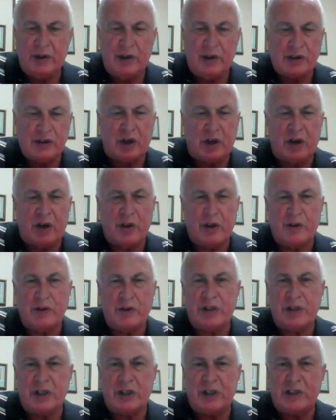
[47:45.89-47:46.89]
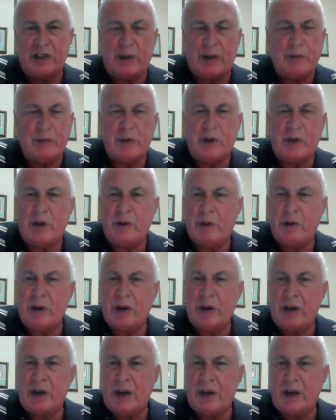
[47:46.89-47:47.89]
There's all those things. Is that what you were
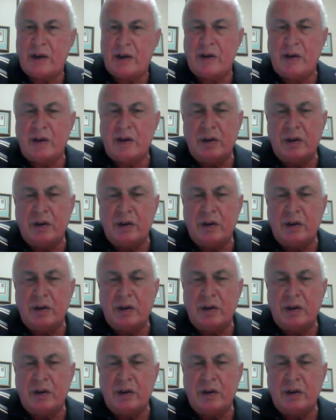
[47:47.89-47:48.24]
looking at?